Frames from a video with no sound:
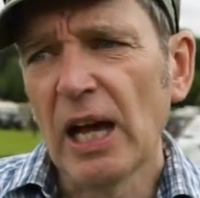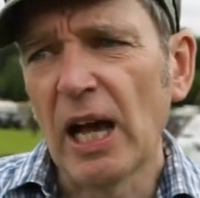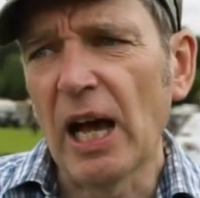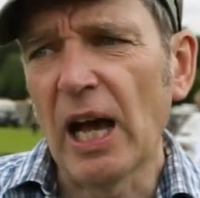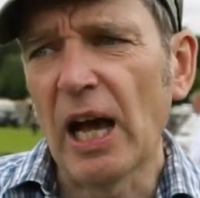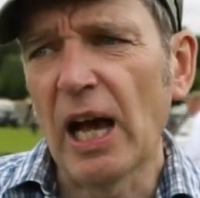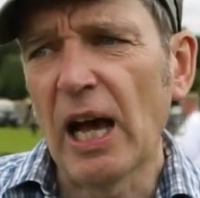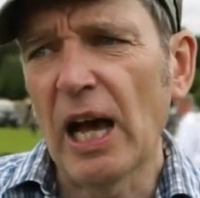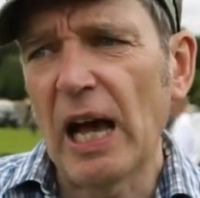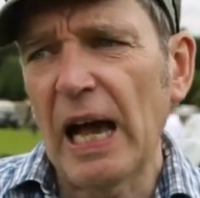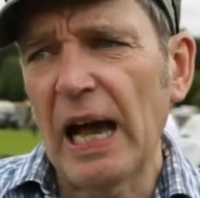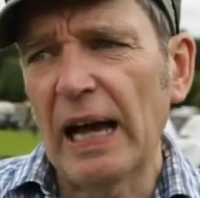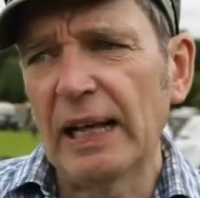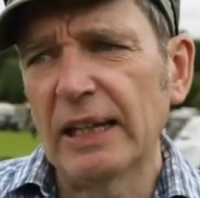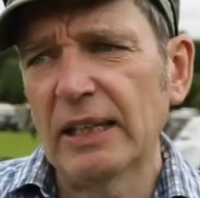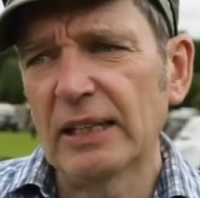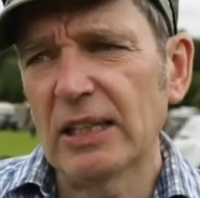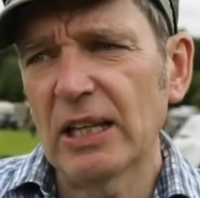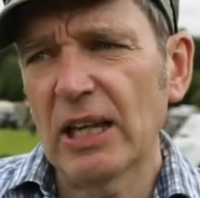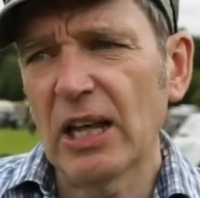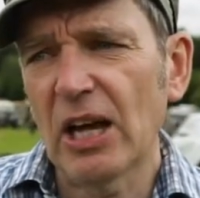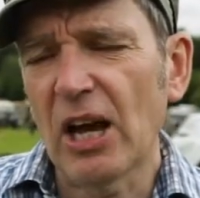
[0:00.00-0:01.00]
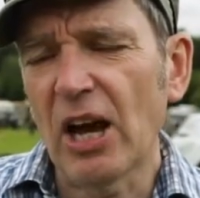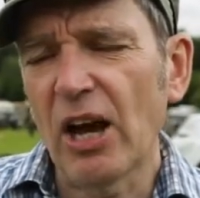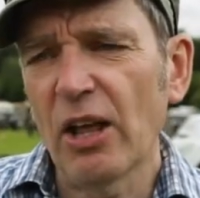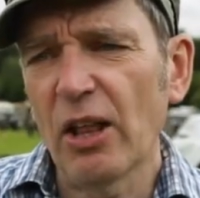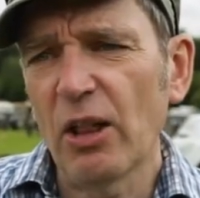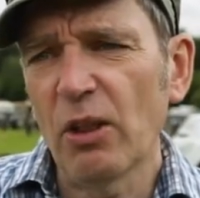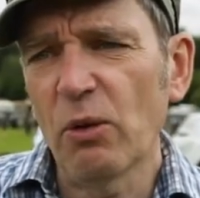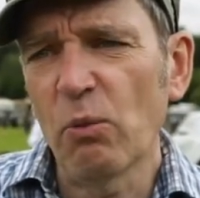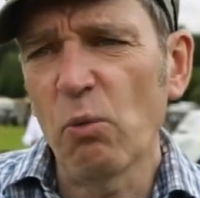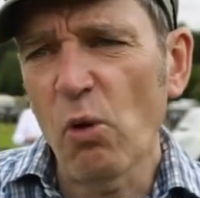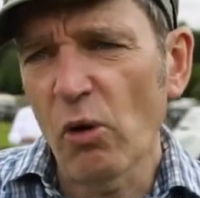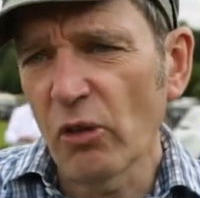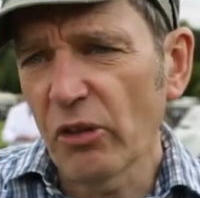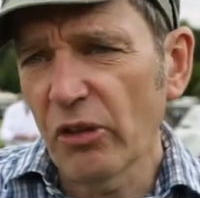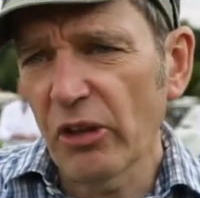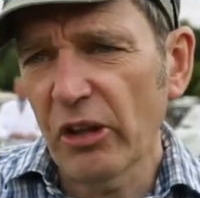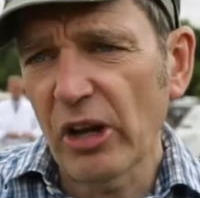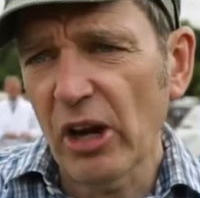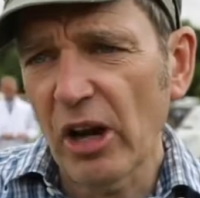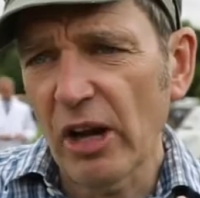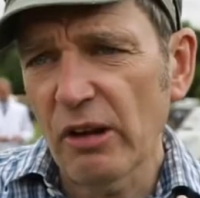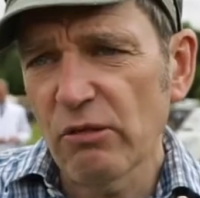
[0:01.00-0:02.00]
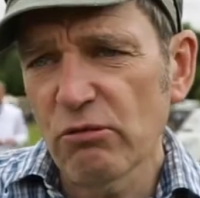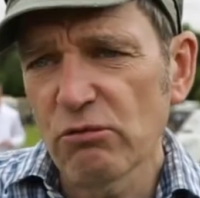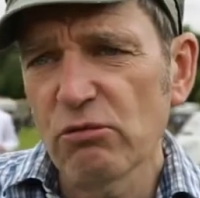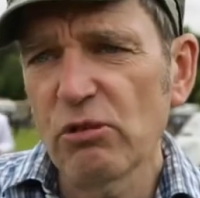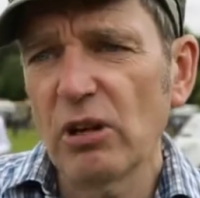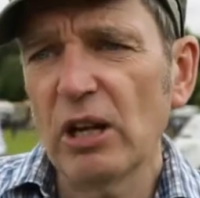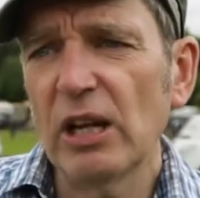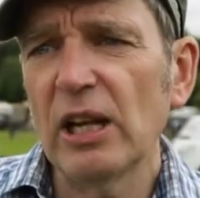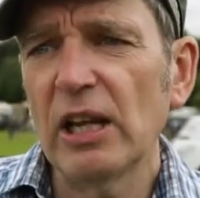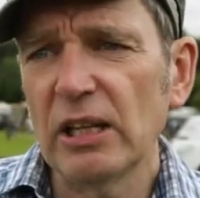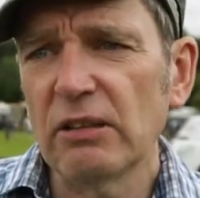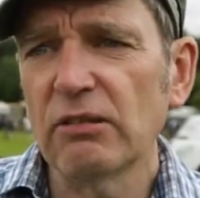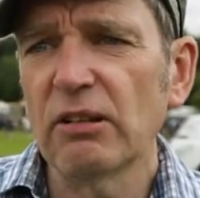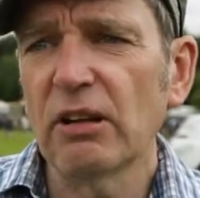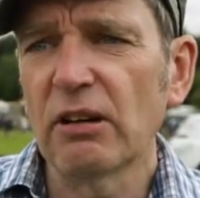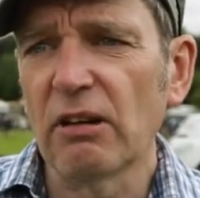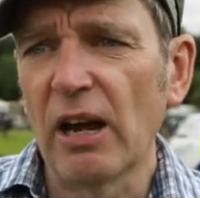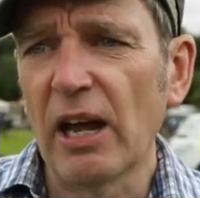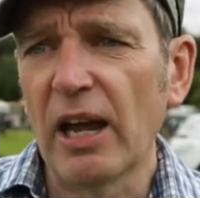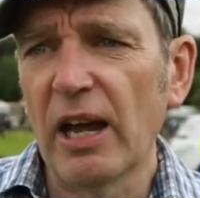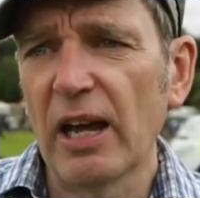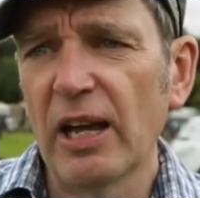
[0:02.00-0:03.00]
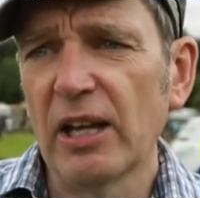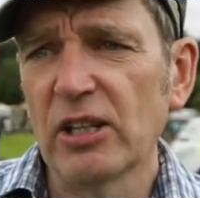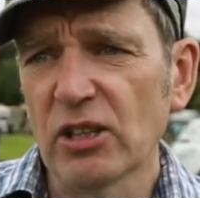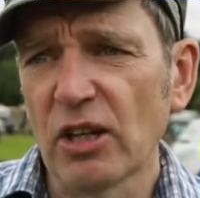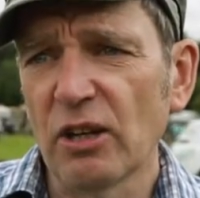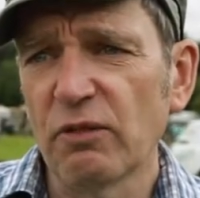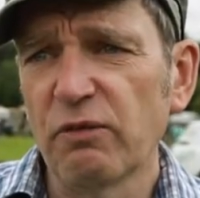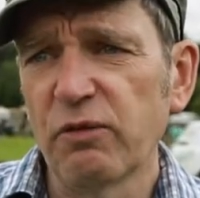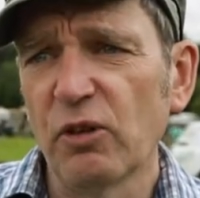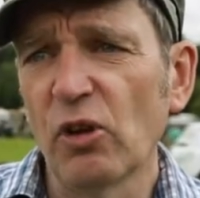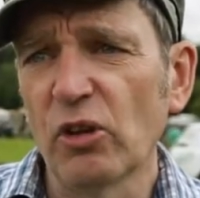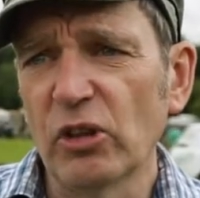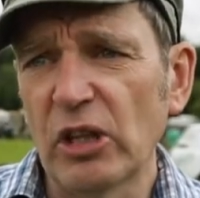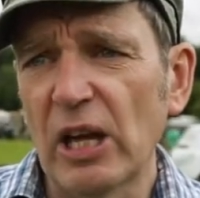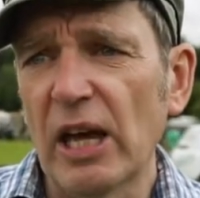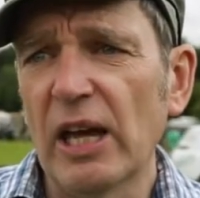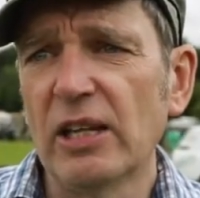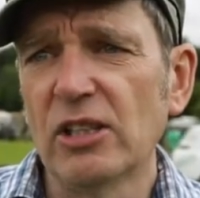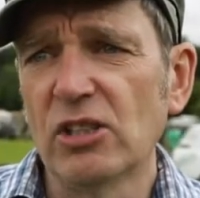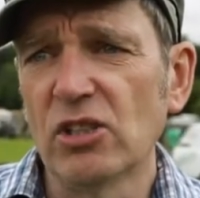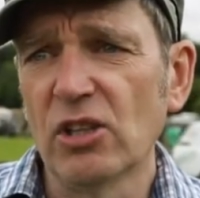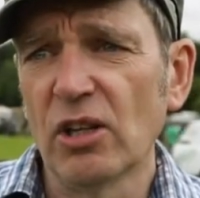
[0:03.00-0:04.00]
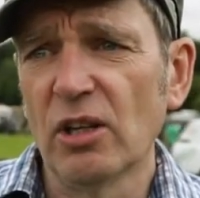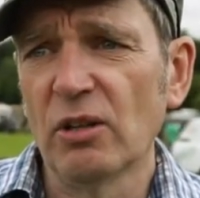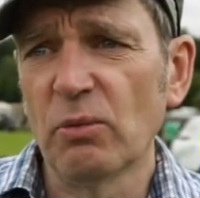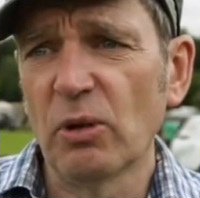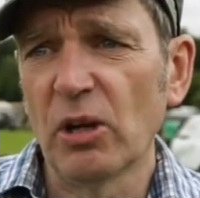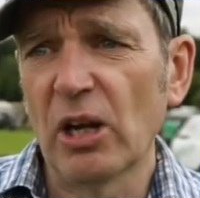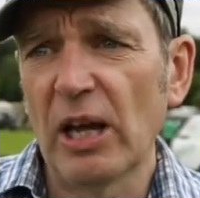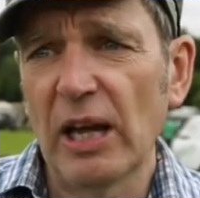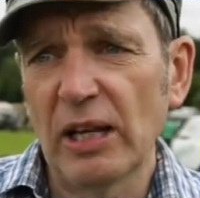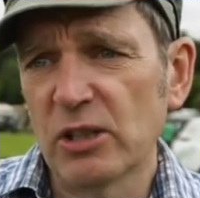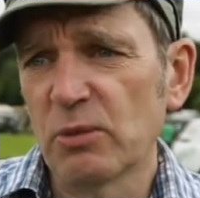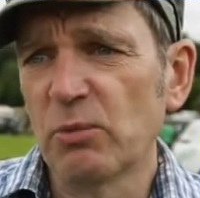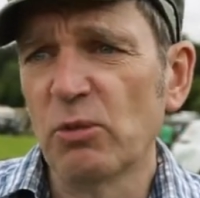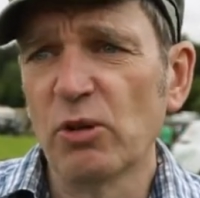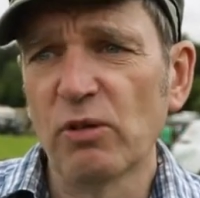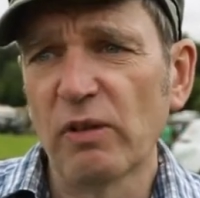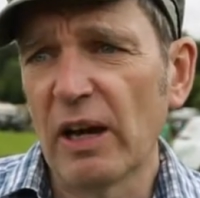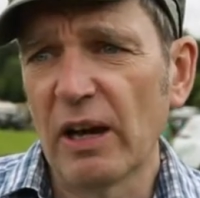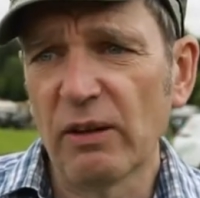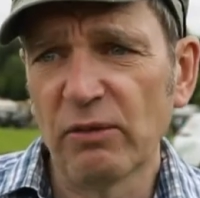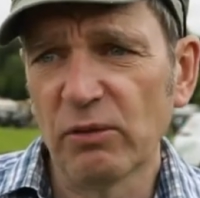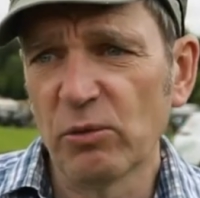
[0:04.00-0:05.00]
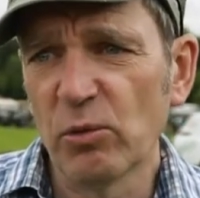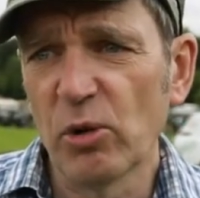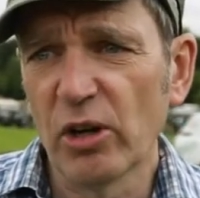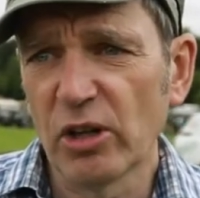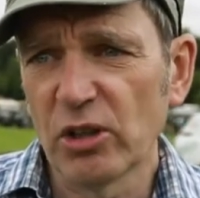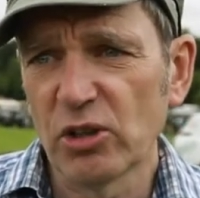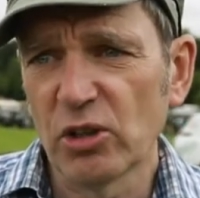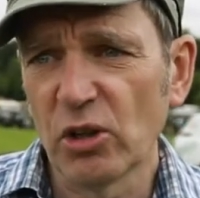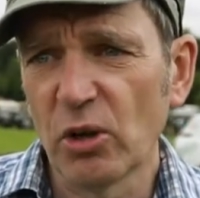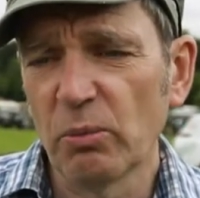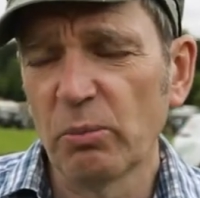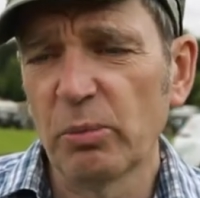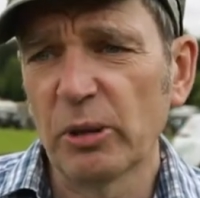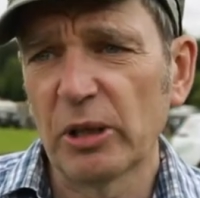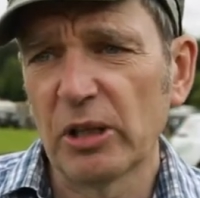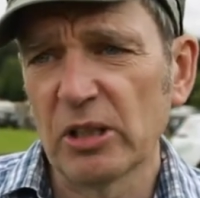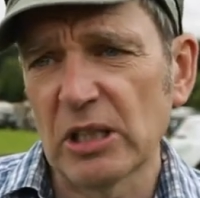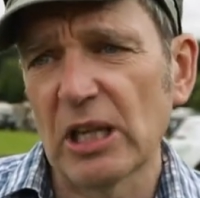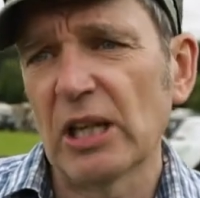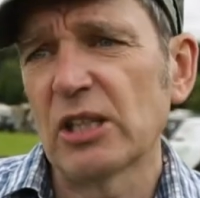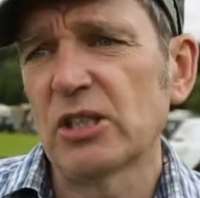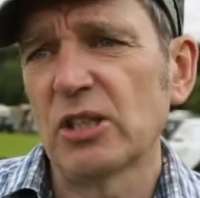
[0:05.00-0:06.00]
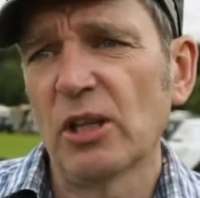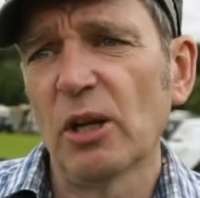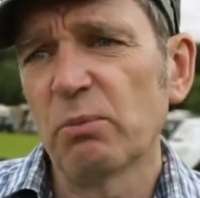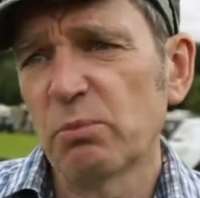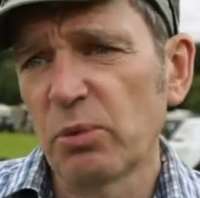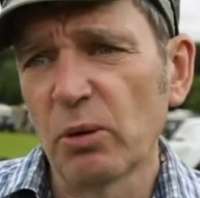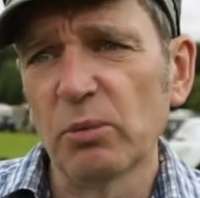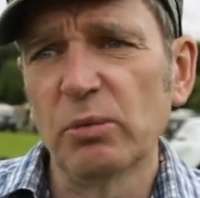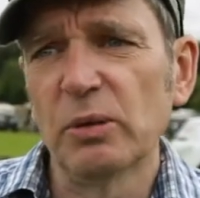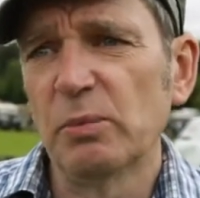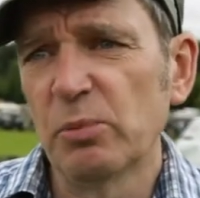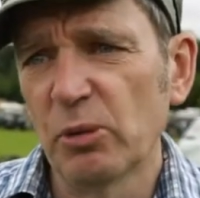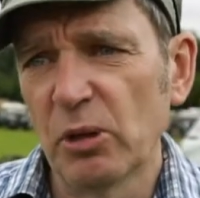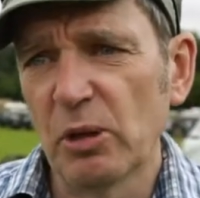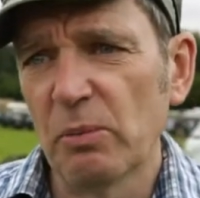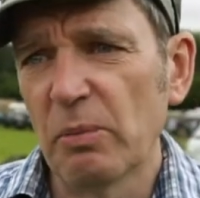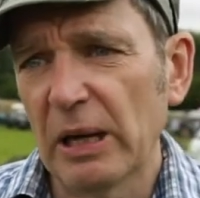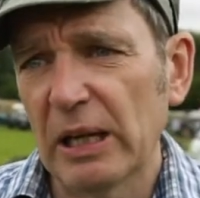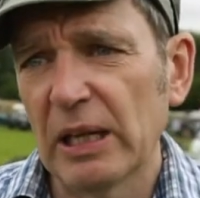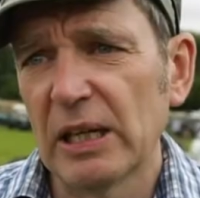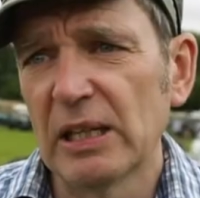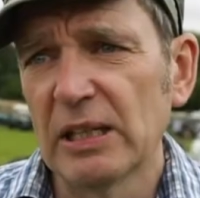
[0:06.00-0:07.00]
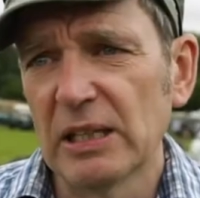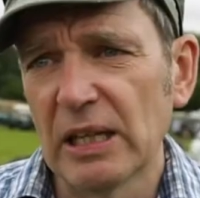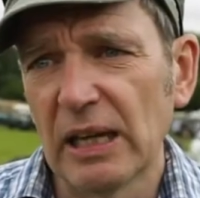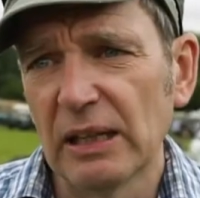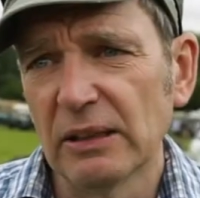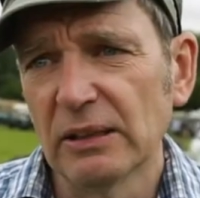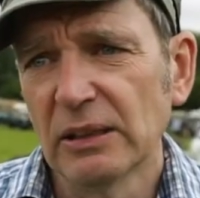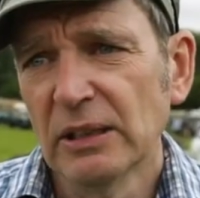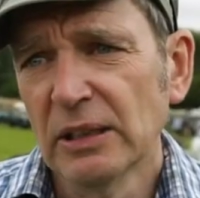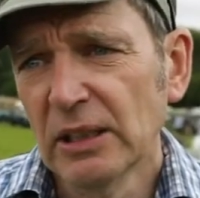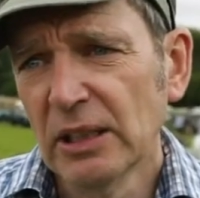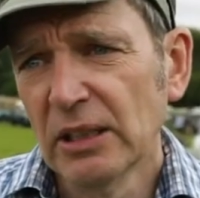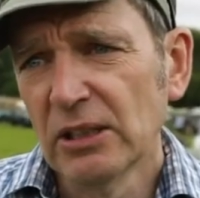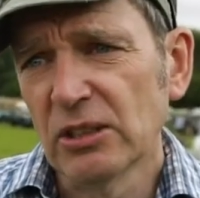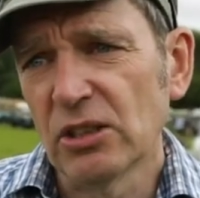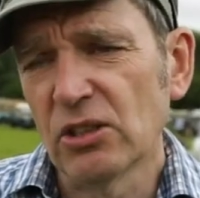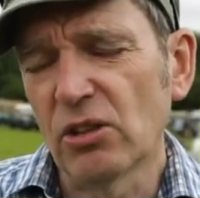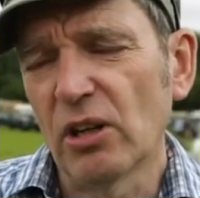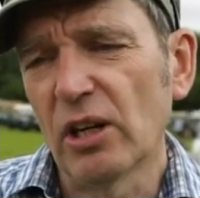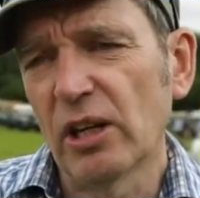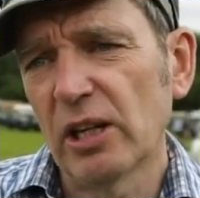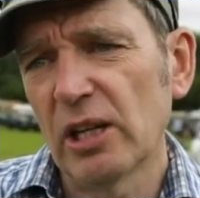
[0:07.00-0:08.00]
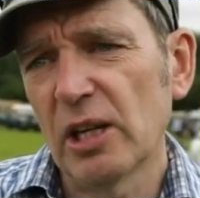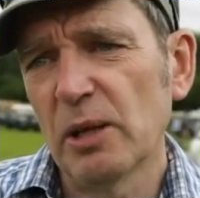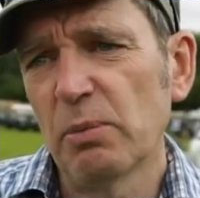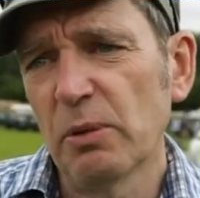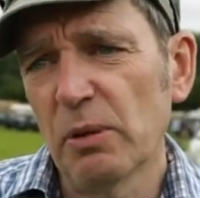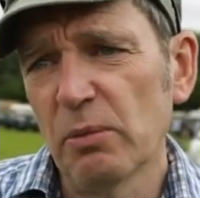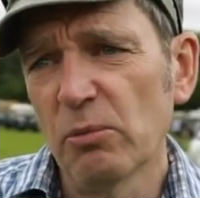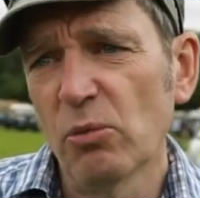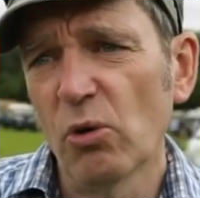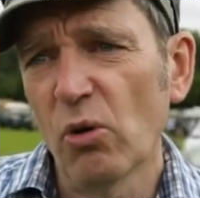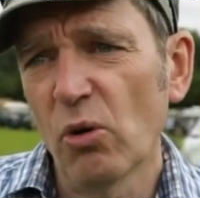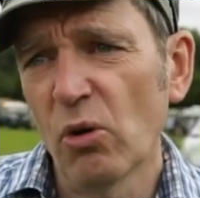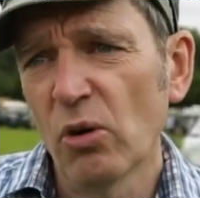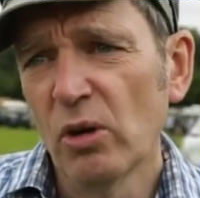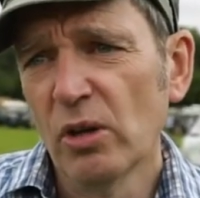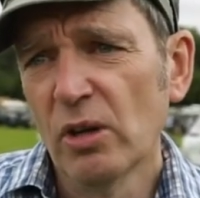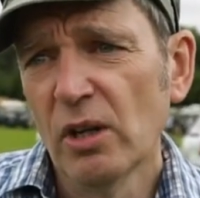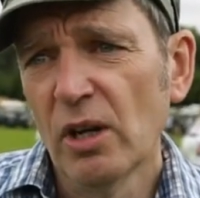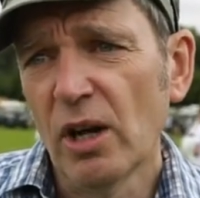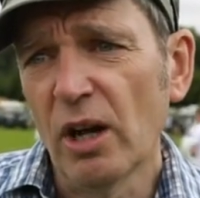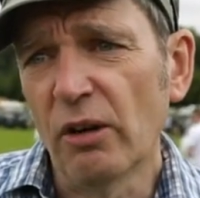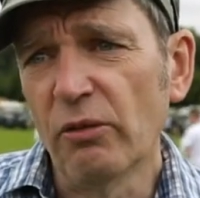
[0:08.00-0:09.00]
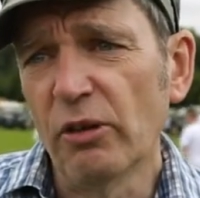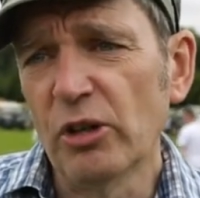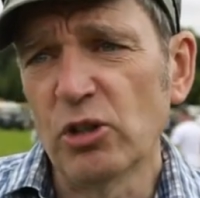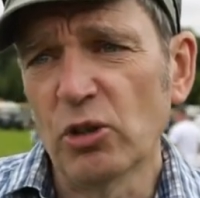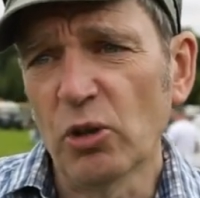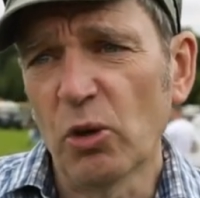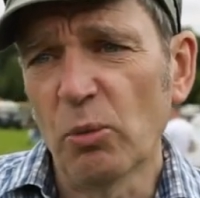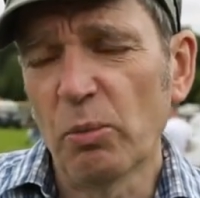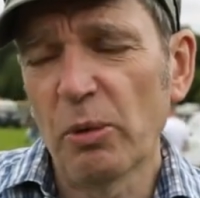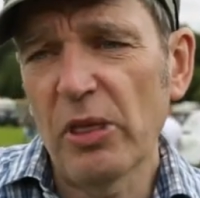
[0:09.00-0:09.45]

The one thing I really regret is I flogged that engine when I had to move out of the workshop, because actually I'd probably put it back in now to try and keep it more original.